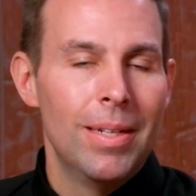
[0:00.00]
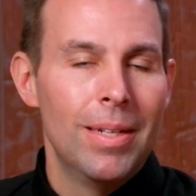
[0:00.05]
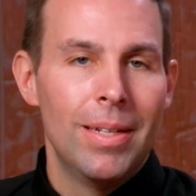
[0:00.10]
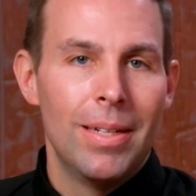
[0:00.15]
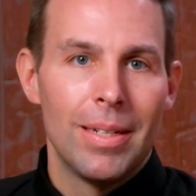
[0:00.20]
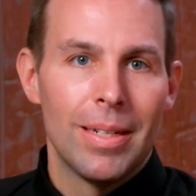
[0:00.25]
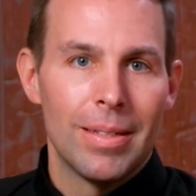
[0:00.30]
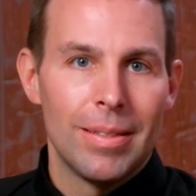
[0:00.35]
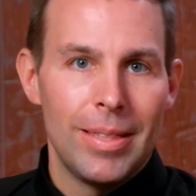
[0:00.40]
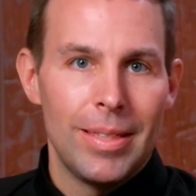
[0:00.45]

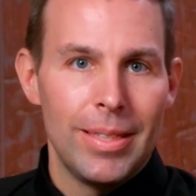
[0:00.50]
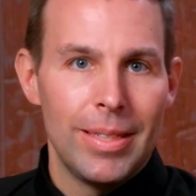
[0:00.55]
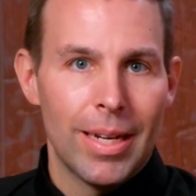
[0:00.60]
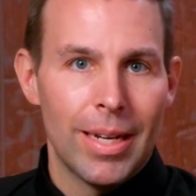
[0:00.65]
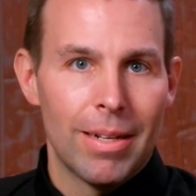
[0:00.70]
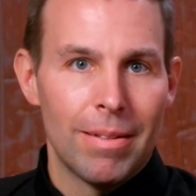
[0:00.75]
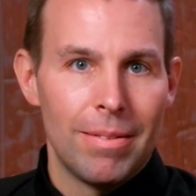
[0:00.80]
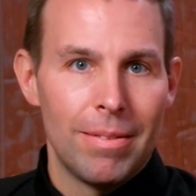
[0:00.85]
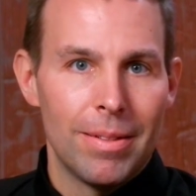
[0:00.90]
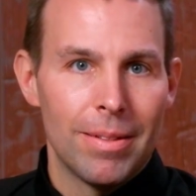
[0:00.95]
because he
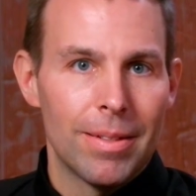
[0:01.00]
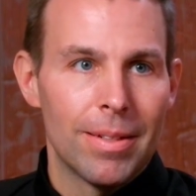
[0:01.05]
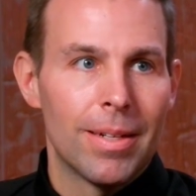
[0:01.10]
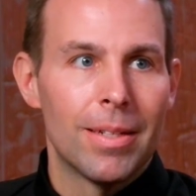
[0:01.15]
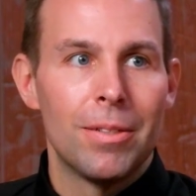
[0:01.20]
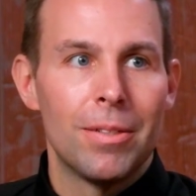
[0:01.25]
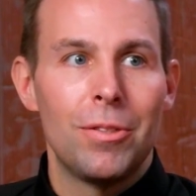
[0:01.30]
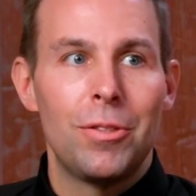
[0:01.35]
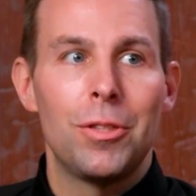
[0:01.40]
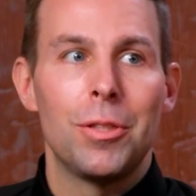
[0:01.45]
kind of took
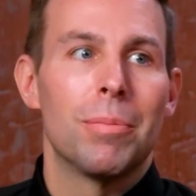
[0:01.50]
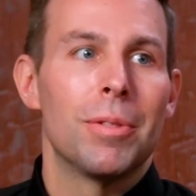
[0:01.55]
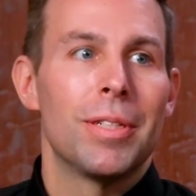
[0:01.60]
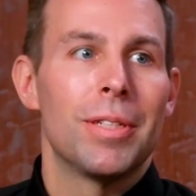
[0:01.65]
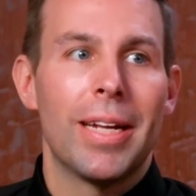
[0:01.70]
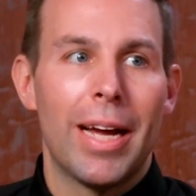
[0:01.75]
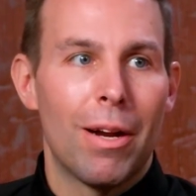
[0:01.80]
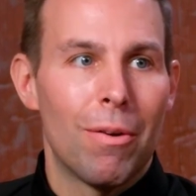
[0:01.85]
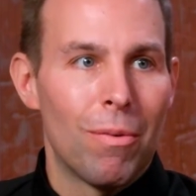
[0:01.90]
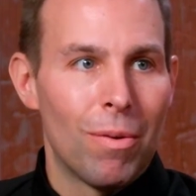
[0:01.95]
on super
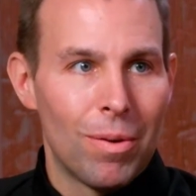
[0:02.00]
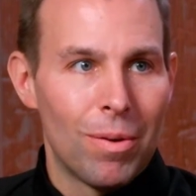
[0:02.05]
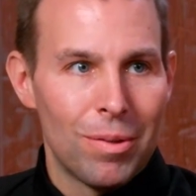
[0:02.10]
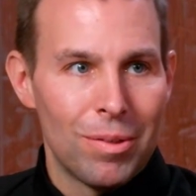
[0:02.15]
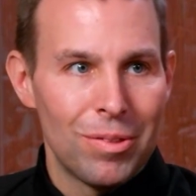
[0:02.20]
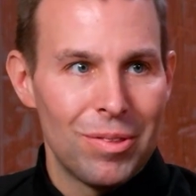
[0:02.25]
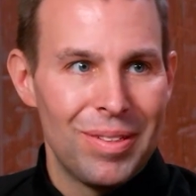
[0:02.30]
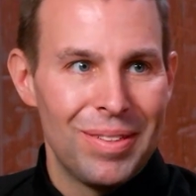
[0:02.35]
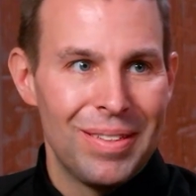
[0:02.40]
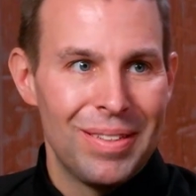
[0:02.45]
dad roles.